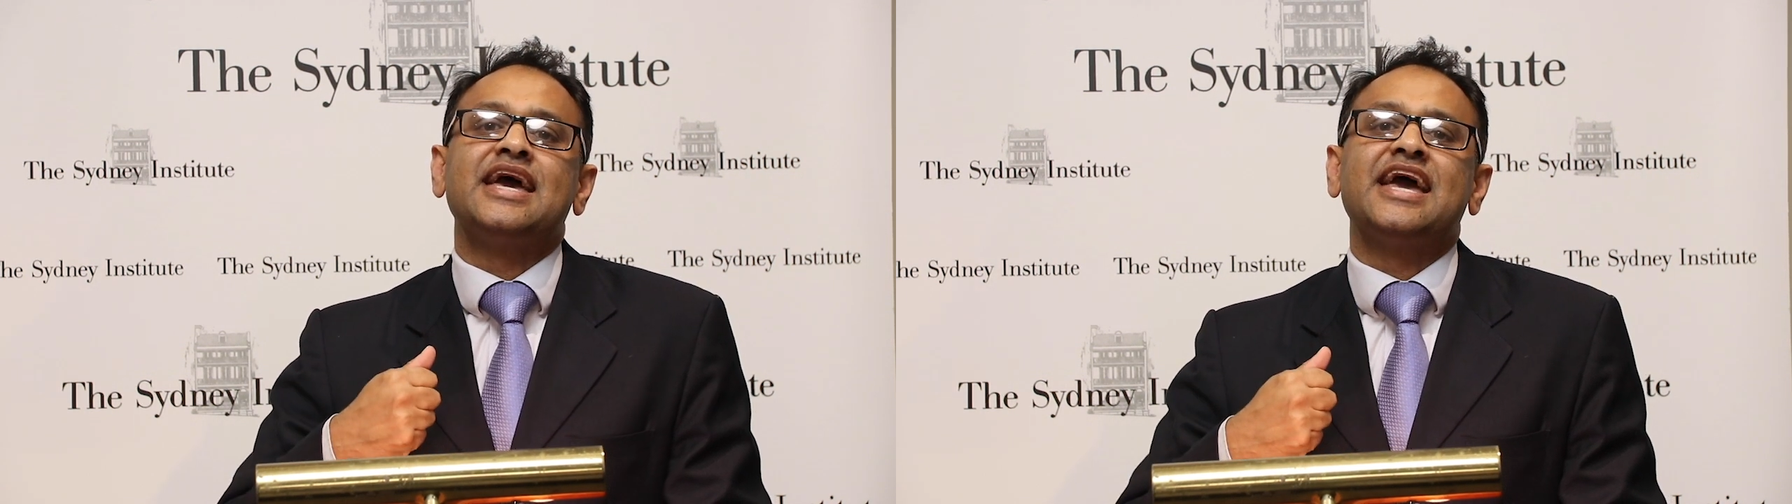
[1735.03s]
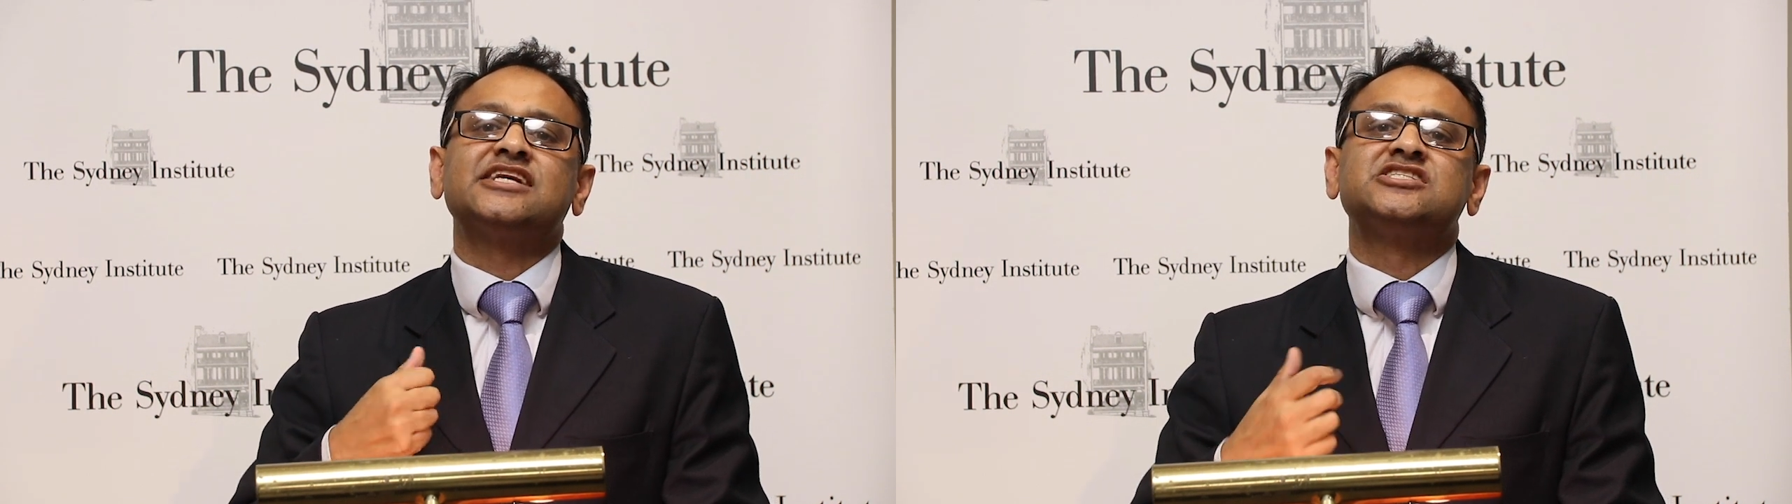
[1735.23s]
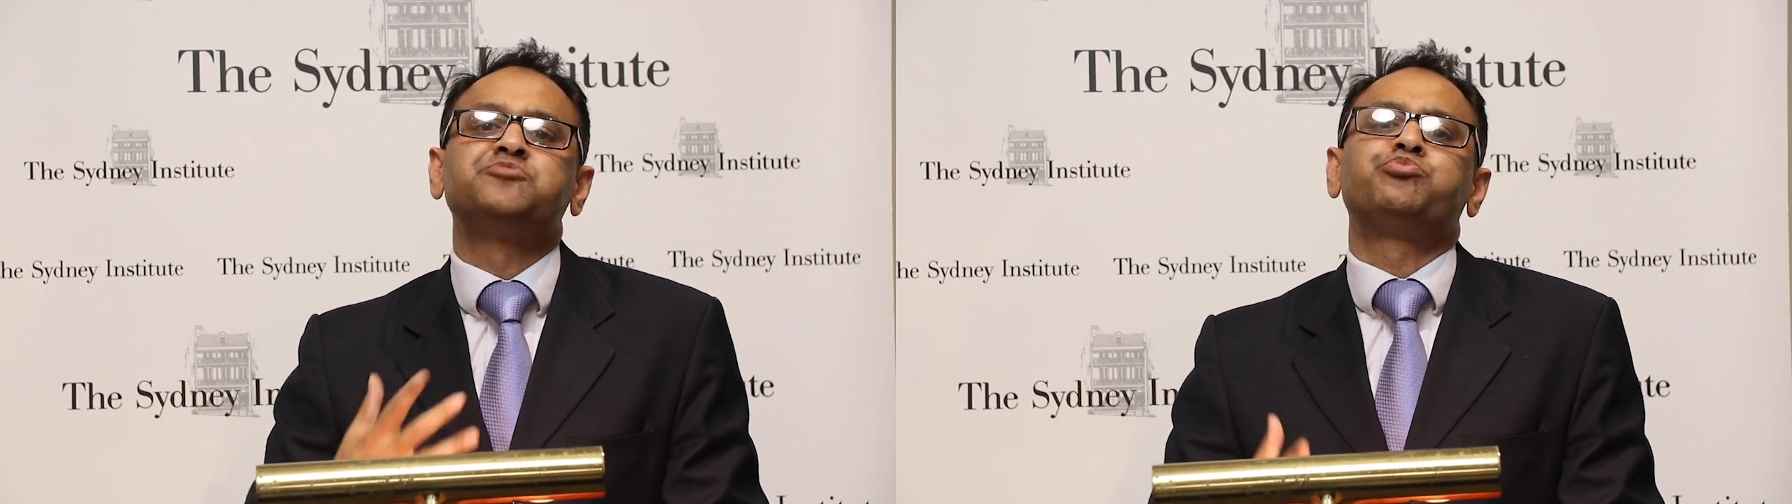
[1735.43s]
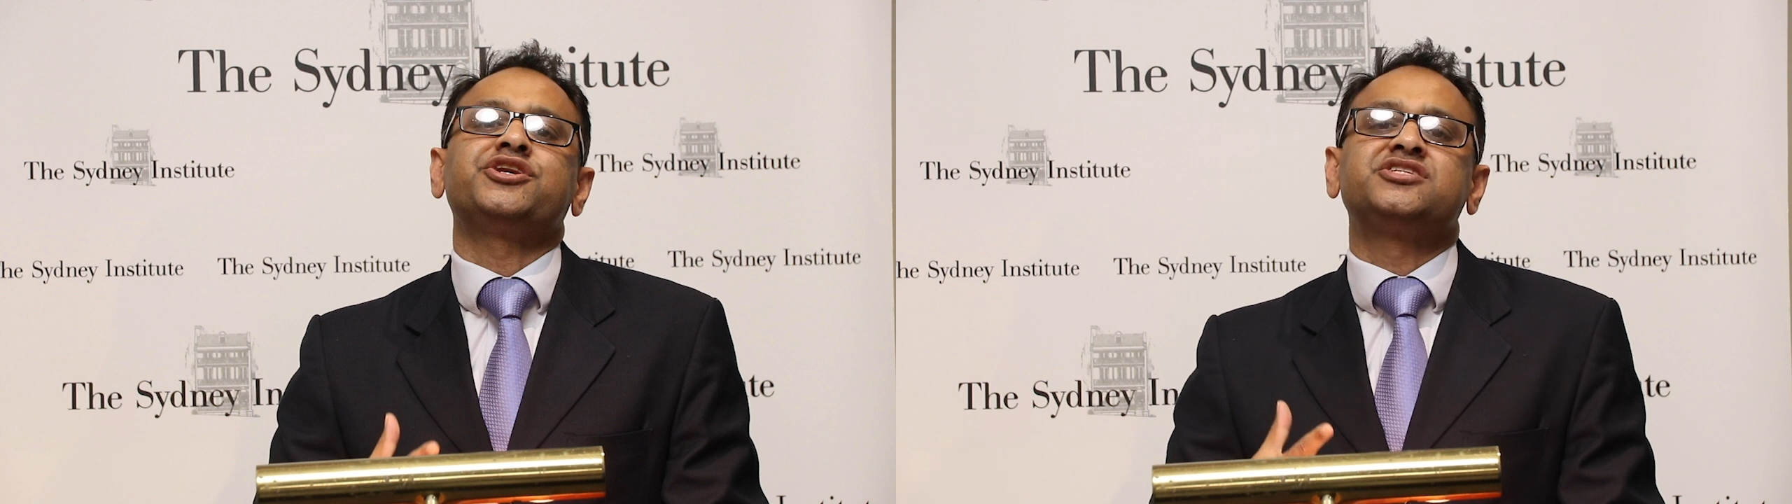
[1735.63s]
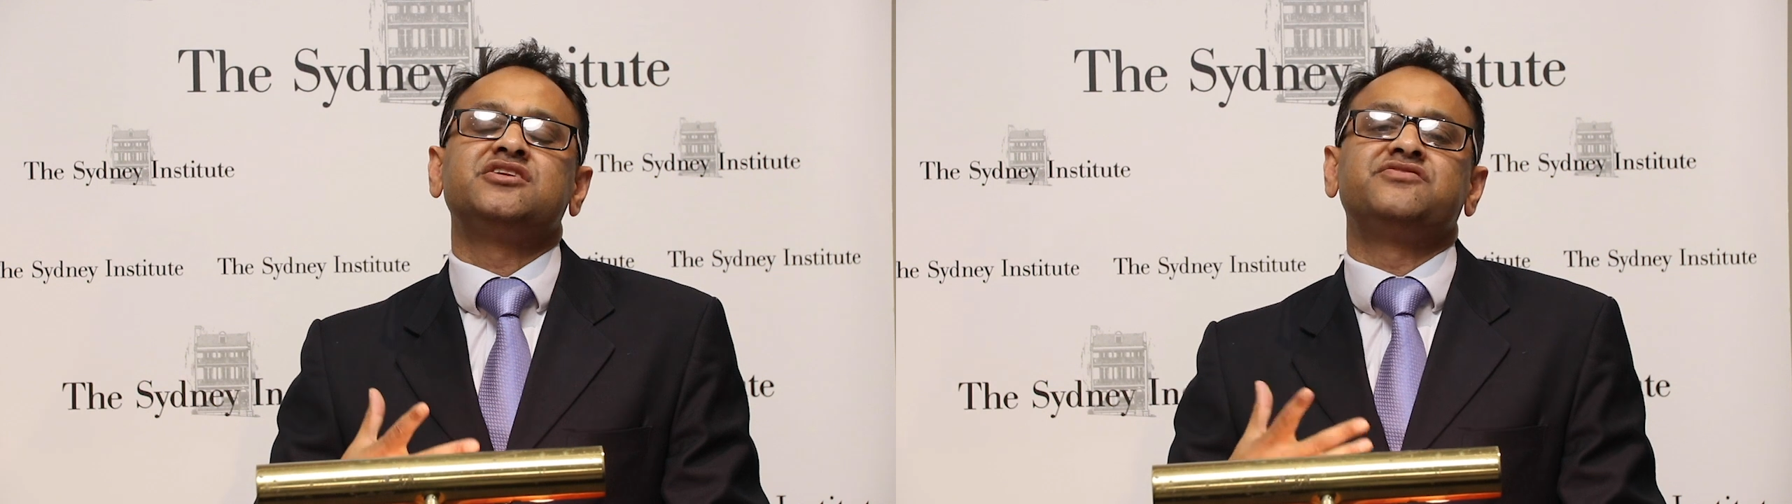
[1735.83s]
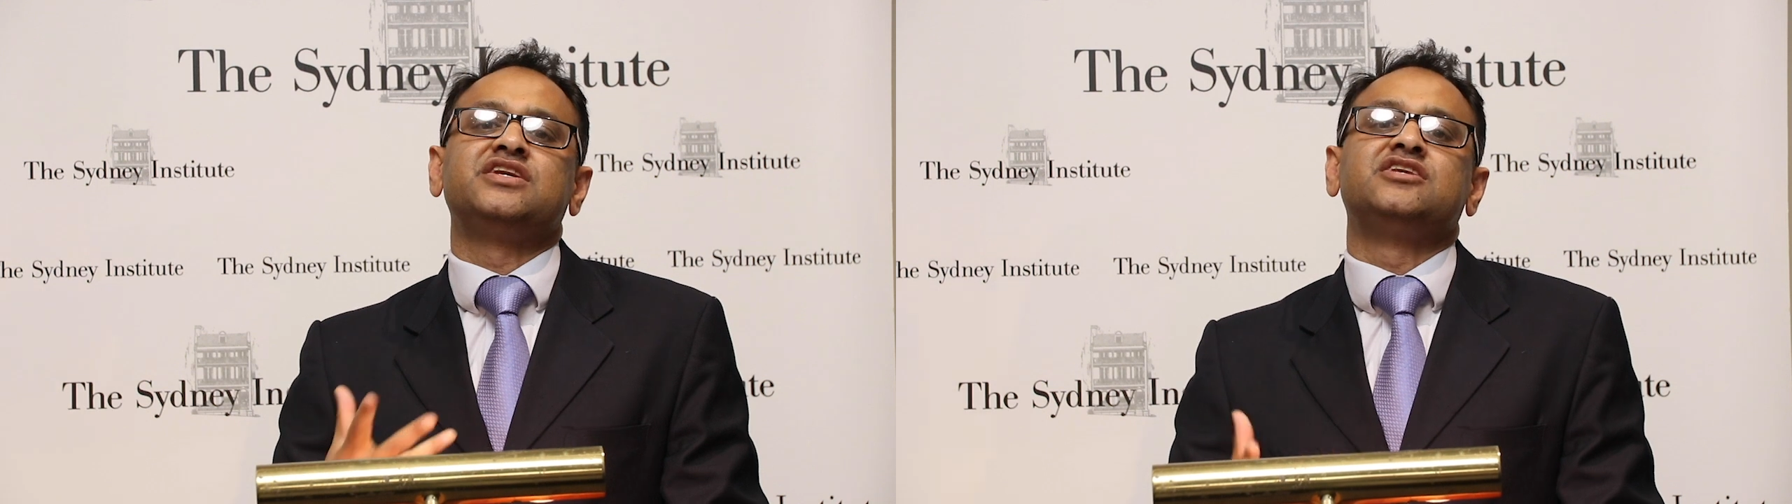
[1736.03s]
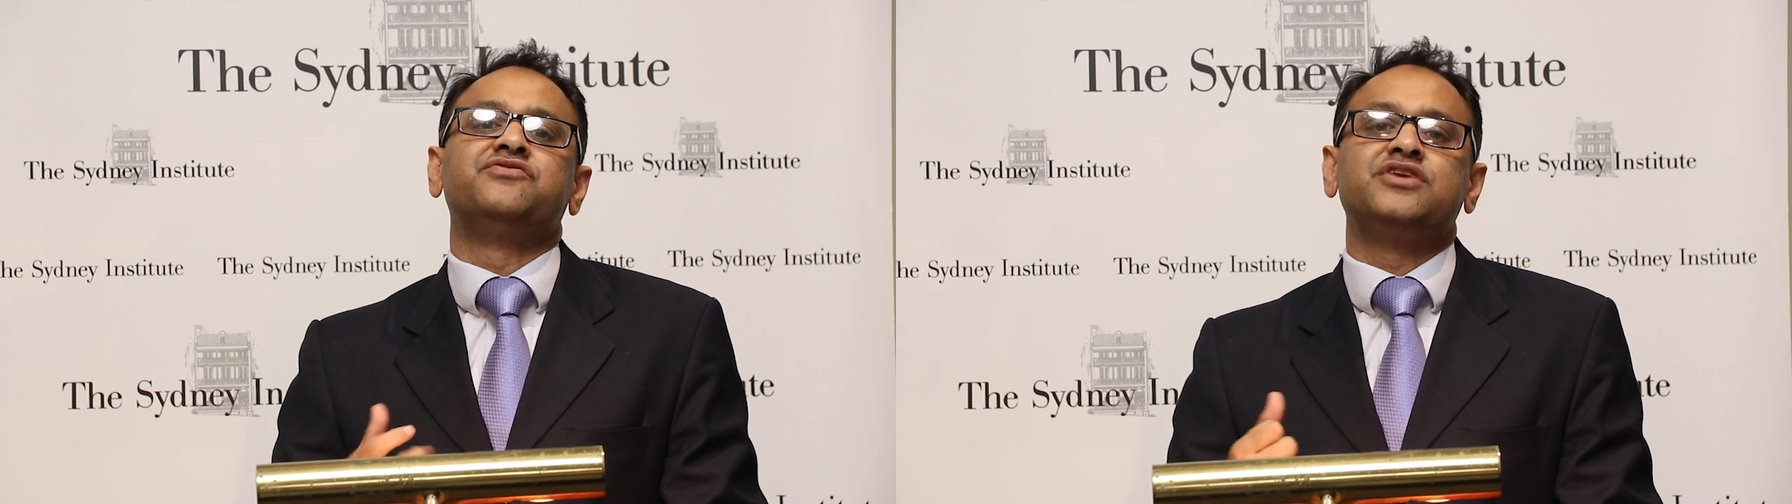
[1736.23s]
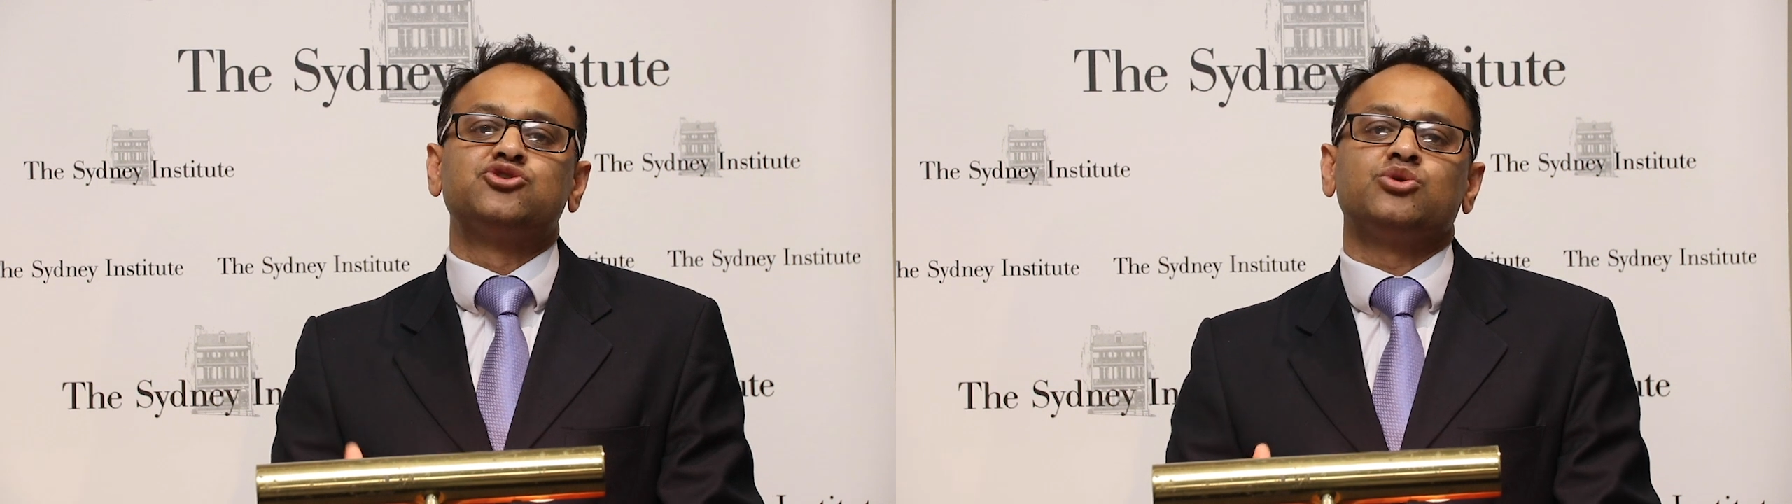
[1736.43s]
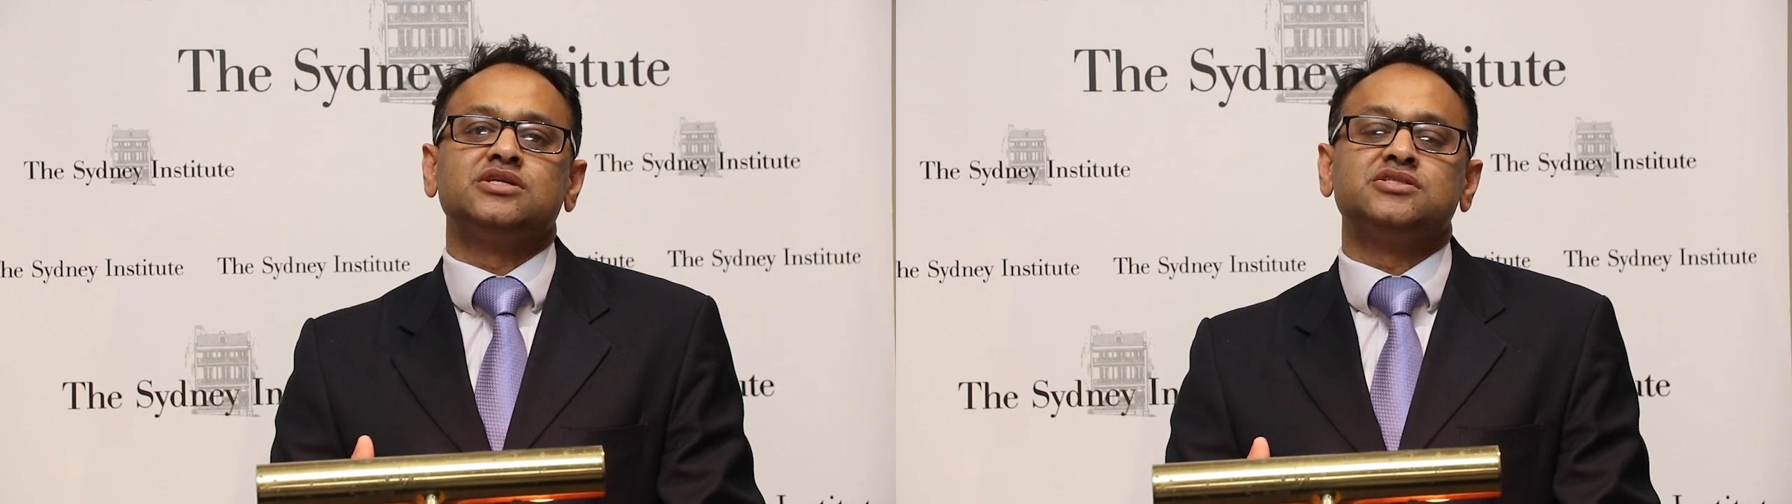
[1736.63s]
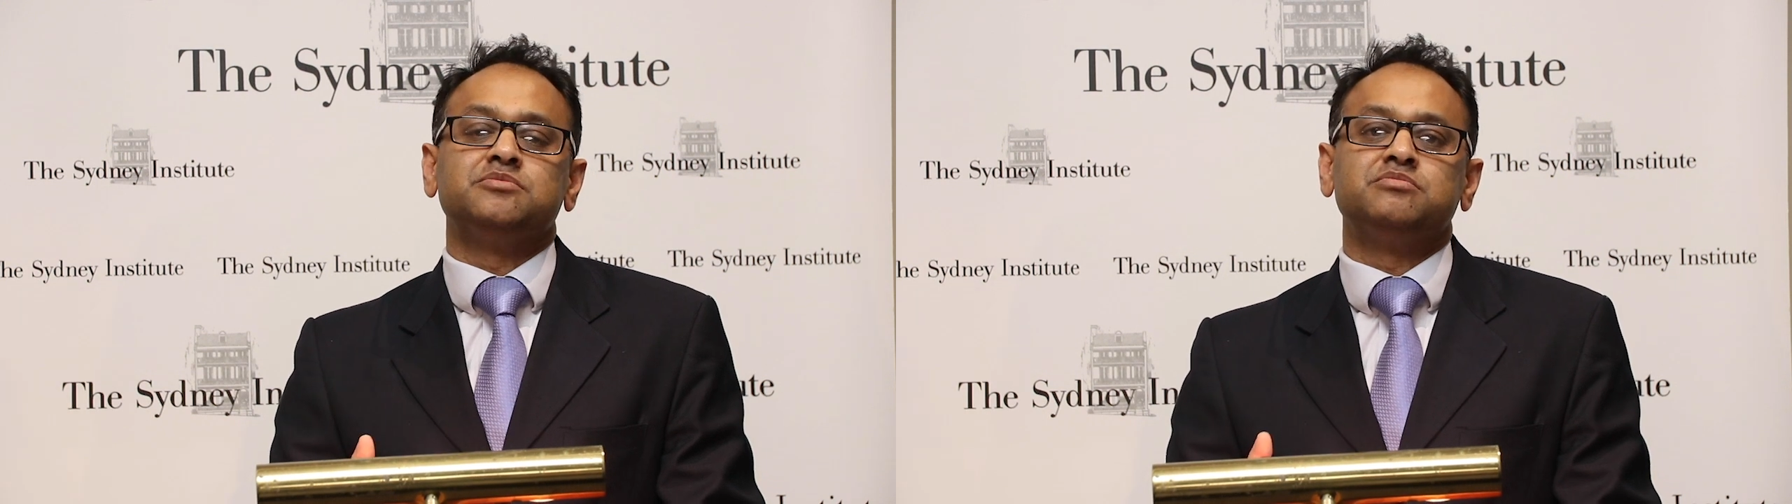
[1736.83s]
expressive
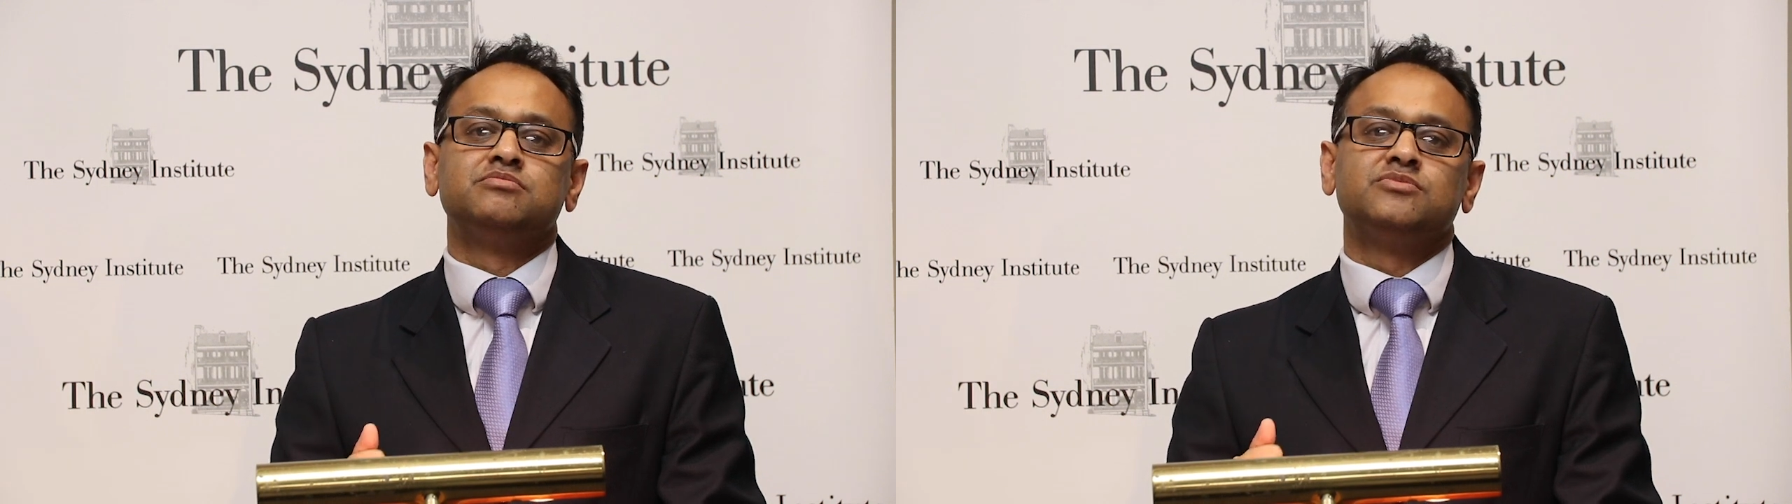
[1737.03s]
individualism,